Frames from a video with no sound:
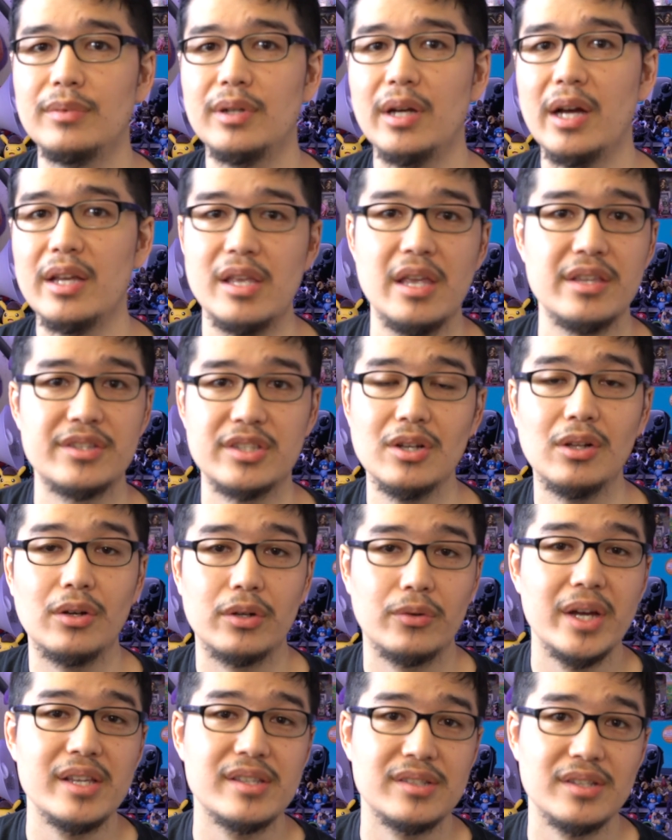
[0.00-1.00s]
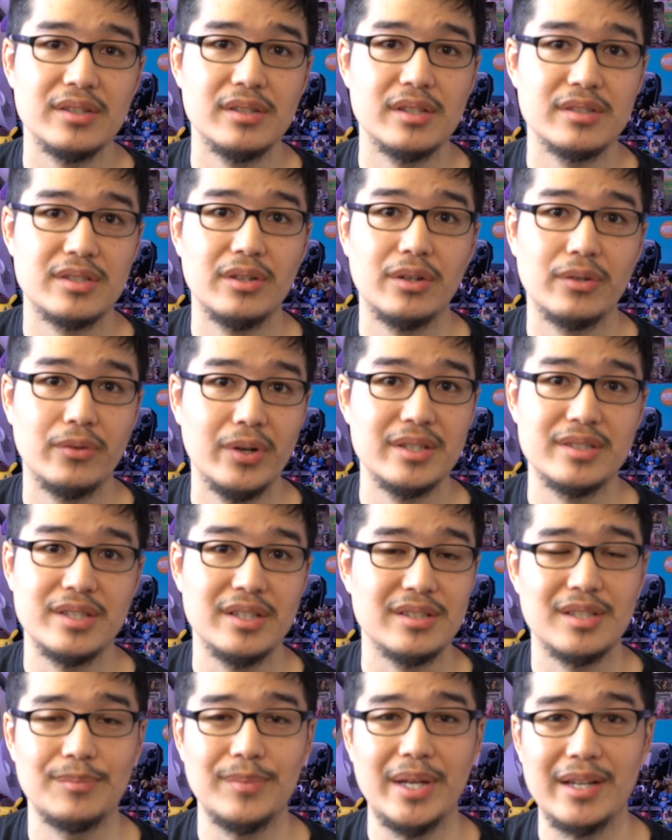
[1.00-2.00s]
Uh, it's still a great, it's still a great
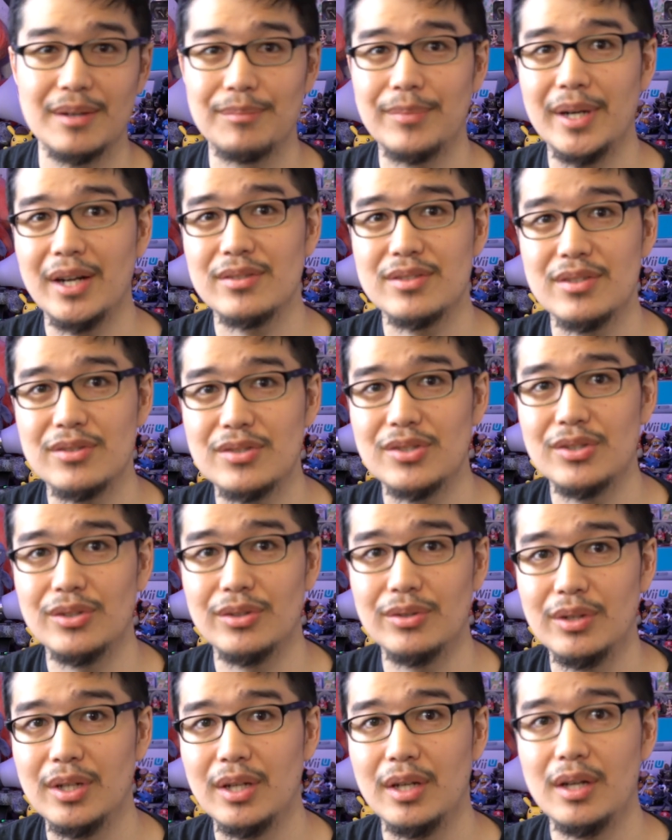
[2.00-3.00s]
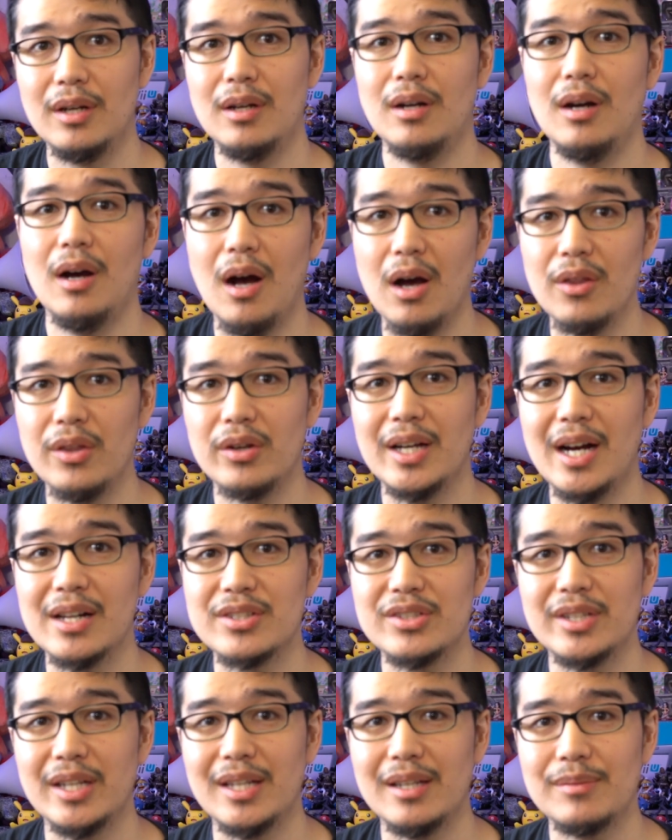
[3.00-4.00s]
system in comparison to other
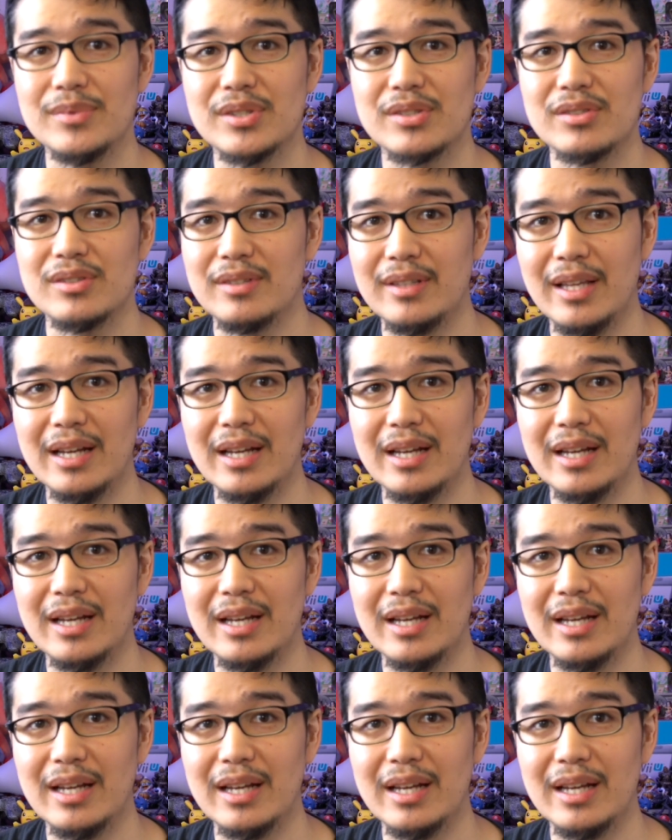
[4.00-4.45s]
Gacha games.